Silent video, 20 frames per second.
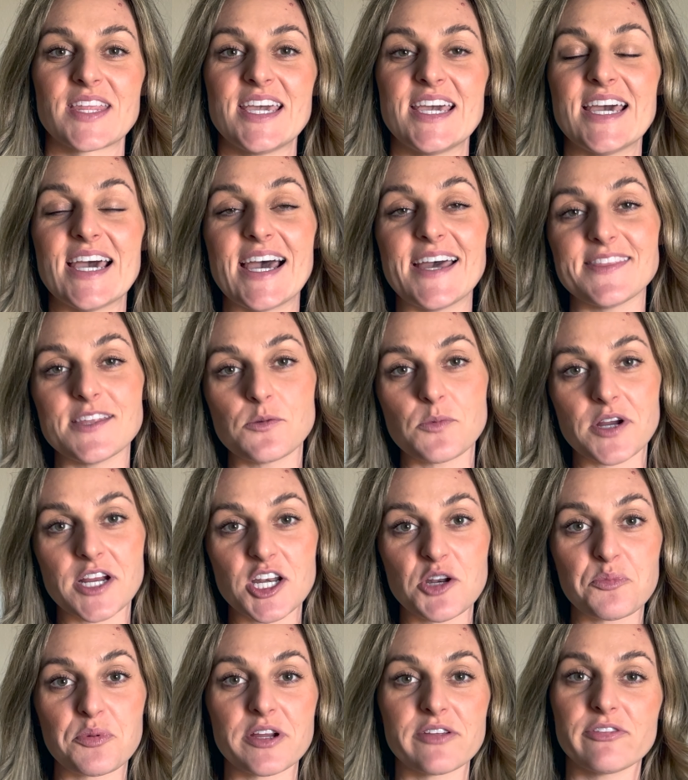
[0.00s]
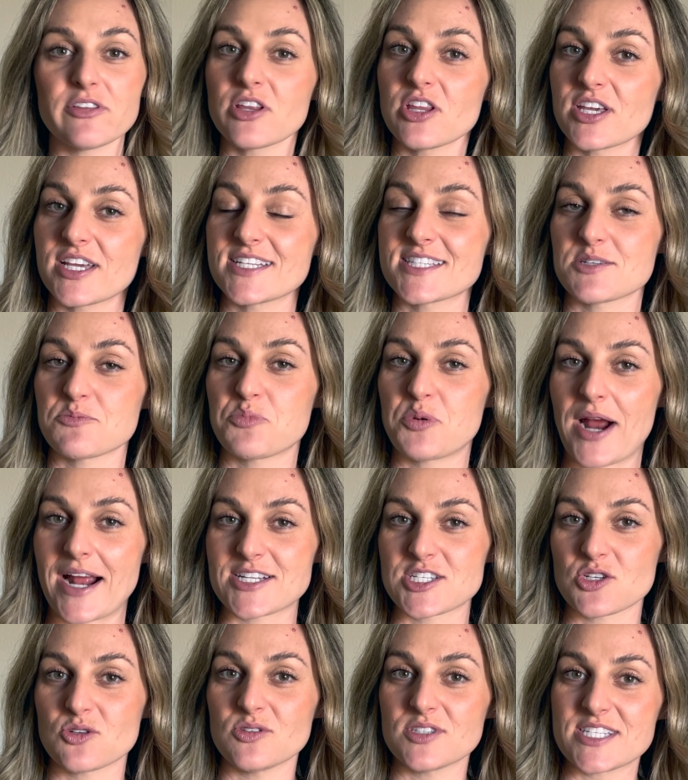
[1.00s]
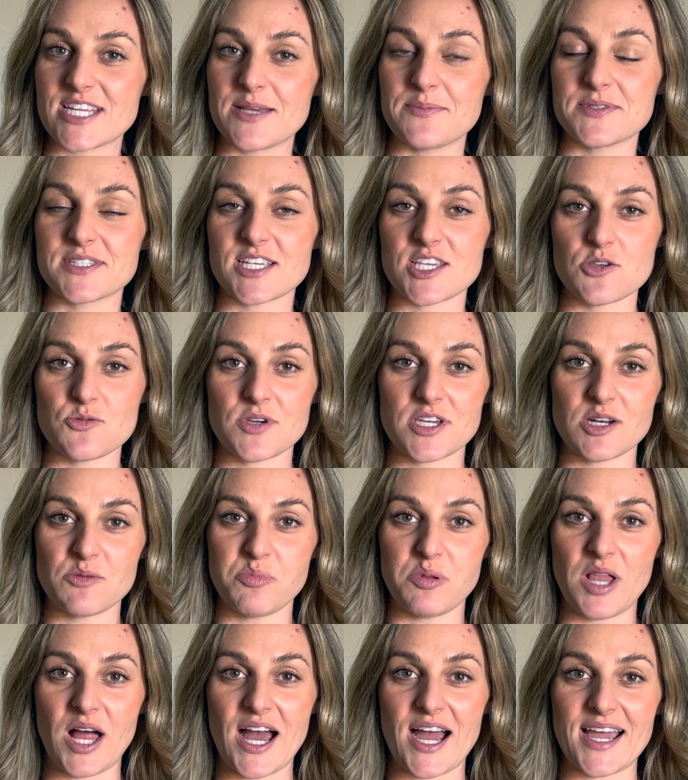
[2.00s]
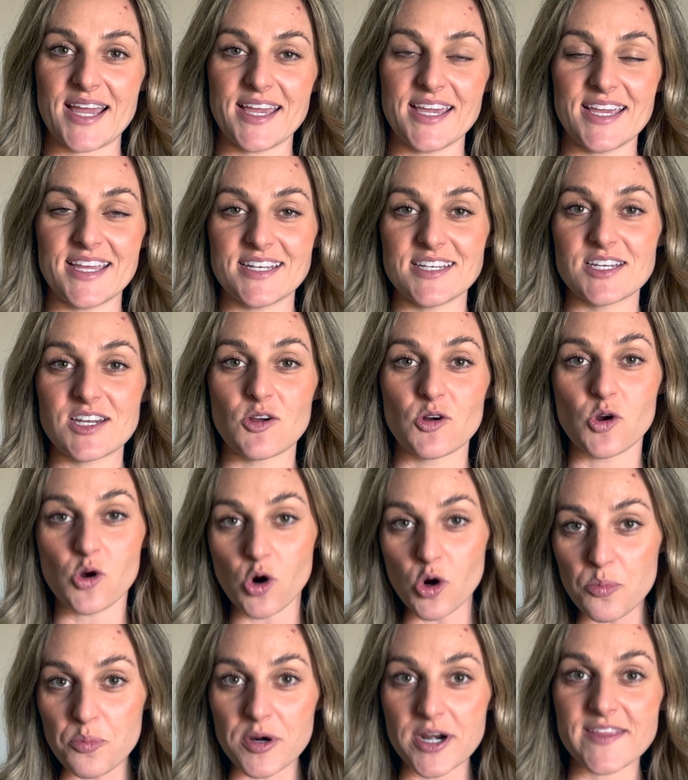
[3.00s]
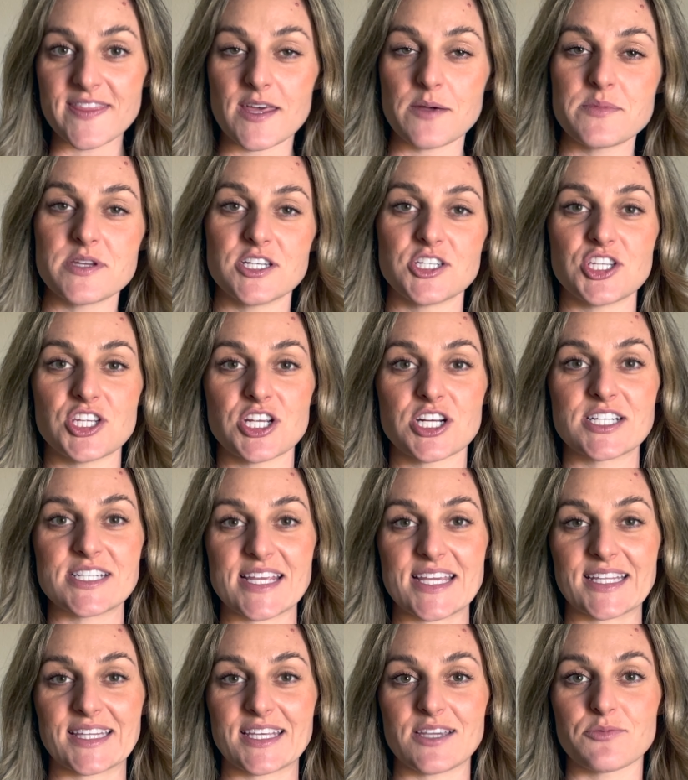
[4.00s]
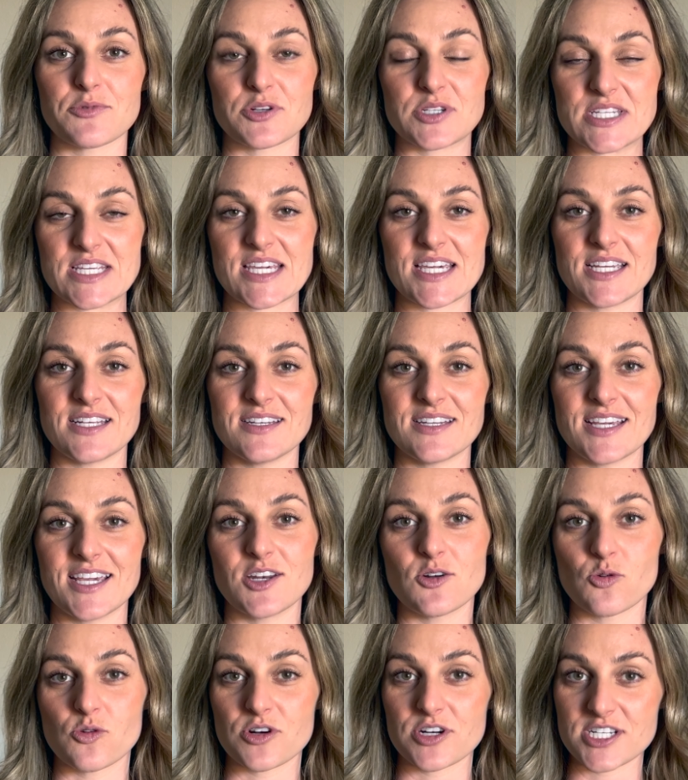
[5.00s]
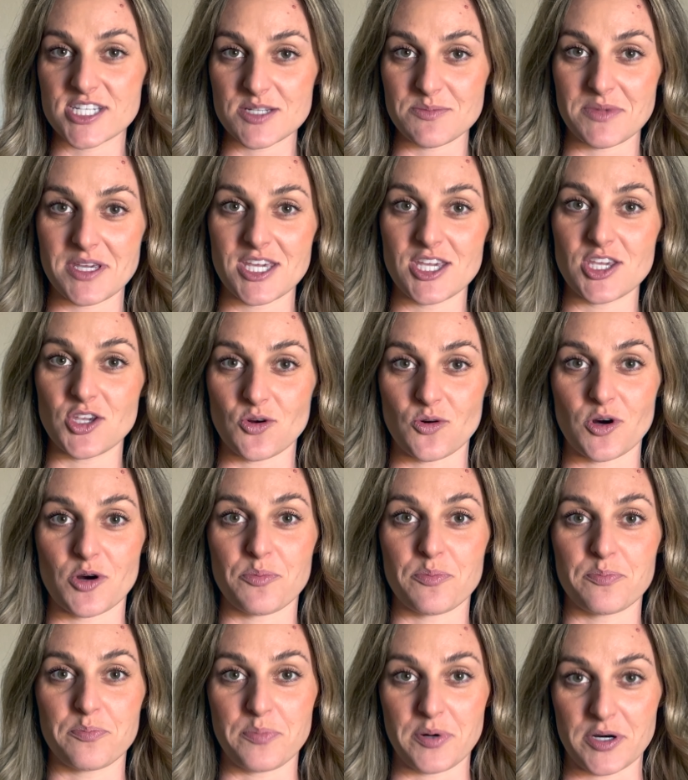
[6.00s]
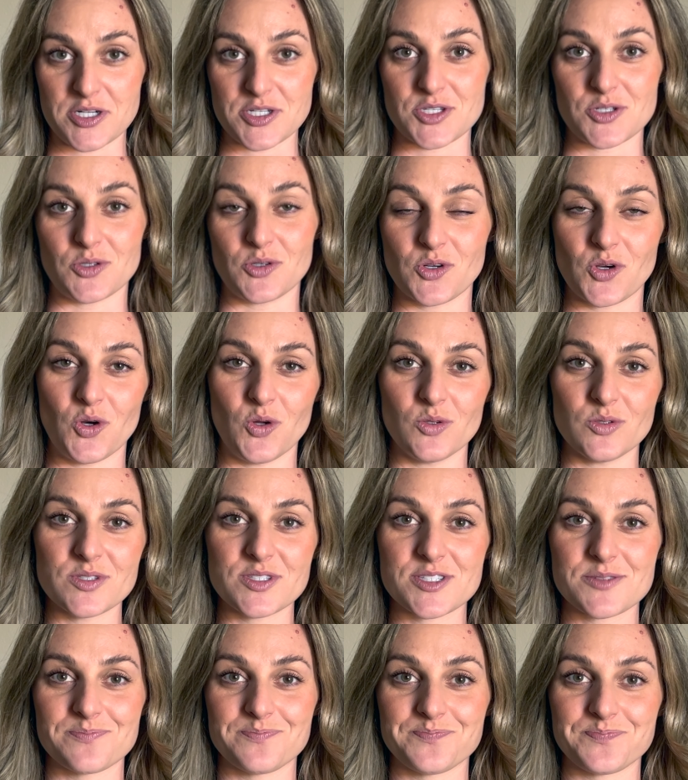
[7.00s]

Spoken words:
And then we're going to briefly look at some practical tips that you can apply and incorporate them into your daily routine in order to meet your personal goals.